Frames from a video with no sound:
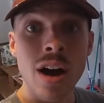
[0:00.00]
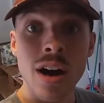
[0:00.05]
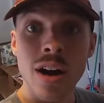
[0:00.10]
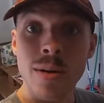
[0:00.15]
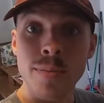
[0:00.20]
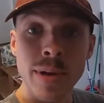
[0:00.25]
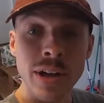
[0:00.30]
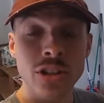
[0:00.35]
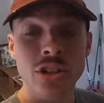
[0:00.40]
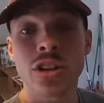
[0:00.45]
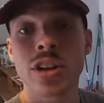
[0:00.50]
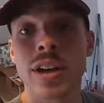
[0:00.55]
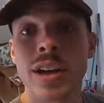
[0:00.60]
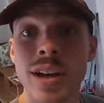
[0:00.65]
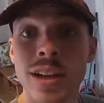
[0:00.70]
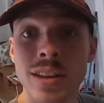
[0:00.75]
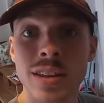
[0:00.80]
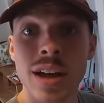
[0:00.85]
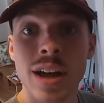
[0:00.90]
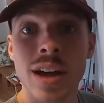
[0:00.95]
Make sure you
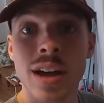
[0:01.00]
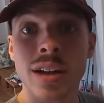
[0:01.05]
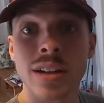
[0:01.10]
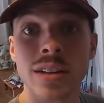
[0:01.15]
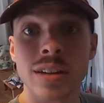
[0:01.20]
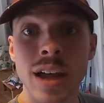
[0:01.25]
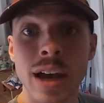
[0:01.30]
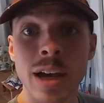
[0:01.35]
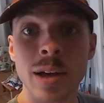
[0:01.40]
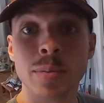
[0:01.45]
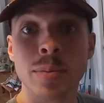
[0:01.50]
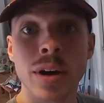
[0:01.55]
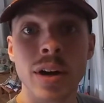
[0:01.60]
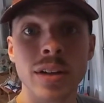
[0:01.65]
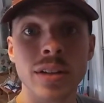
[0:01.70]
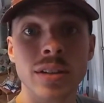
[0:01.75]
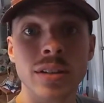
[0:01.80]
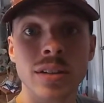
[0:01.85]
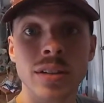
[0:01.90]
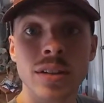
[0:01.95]
hit that like
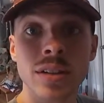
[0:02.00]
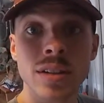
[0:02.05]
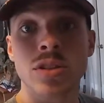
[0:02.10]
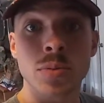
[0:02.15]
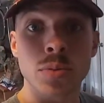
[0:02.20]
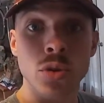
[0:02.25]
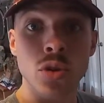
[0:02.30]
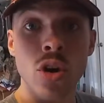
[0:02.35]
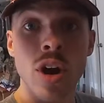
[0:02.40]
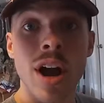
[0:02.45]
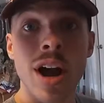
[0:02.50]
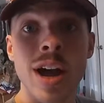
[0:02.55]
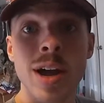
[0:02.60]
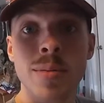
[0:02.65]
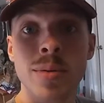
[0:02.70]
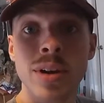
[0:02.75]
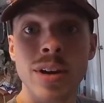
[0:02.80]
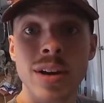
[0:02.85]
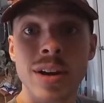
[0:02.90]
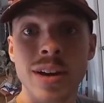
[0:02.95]
button,
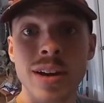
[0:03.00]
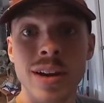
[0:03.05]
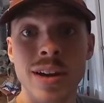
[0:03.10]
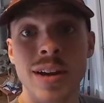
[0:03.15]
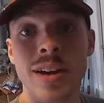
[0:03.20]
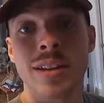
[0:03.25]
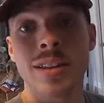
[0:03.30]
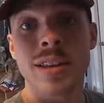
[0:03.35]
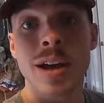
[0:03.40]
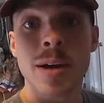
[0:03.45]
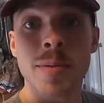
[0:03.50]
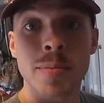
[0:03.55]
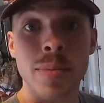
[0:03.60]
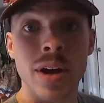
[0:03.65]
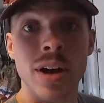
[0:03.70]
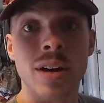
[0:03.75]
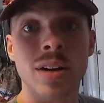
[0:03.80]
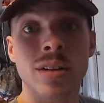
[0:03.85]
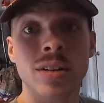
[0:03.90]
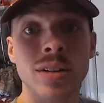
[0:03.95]
subscribe, hit that
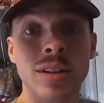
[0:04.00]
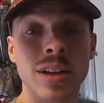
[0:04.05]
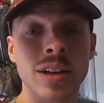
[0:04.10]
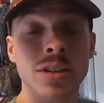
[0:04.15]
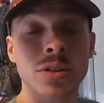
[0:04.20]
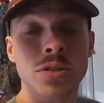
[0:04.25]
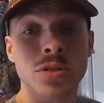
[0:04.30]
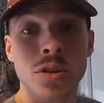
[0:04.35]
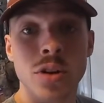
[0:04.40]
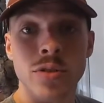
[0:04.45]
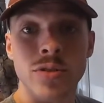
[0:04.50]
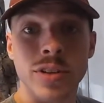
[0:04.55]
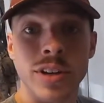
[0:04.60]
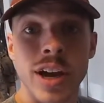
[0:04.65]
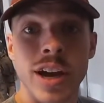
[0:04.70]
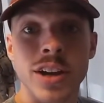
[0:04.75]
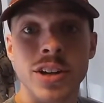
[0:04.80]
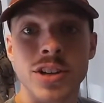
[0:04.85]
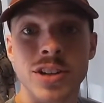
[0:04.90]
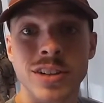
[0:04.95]
bell, get those
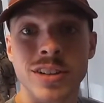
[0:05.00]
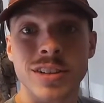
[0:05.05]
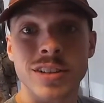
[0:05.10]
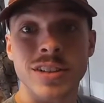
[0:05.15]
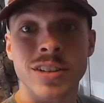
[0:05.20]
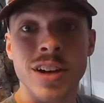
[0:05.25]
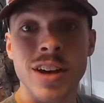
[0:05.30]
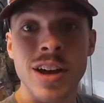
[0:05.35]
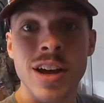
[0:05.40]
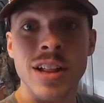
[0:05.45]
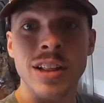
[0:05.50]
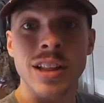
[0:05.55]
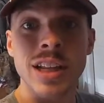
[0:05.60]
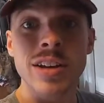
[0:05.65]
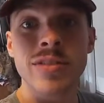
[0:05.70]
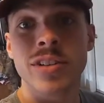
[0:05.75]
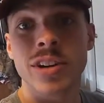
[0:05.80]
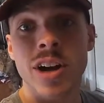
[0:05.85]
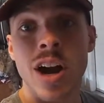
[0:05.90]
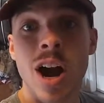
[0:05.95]
notifications,
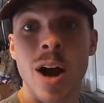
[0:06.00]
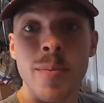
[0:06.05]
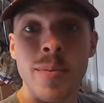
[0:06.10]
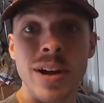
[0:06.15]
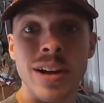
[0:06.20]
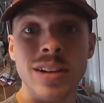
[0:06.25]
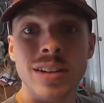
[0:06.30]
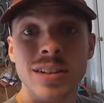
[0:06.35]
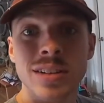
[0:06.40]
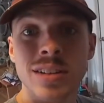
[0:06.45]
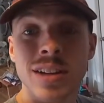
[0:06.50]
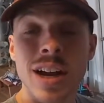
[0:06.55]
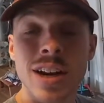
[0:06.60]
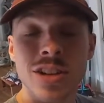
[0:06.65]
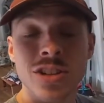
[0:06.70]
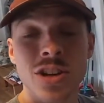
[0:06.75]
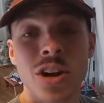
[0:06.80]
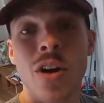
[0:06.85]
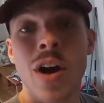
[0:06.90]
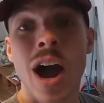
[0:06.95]
leave a comment, let
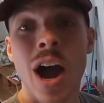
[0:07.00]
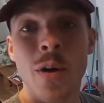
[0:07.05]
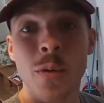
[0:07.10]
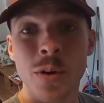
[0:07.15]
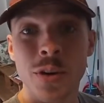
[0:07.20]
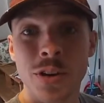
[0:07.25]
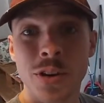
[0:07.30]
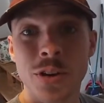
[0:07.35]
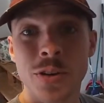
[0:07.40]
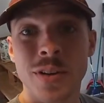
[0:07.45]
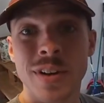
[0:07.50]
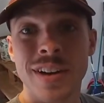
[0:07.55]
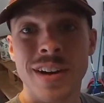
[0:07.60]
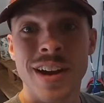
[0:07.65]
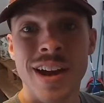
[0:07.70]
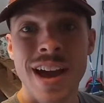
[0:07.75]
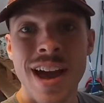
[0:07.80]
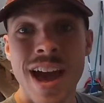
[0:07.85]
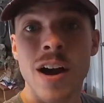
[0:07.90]
us know how we're doing.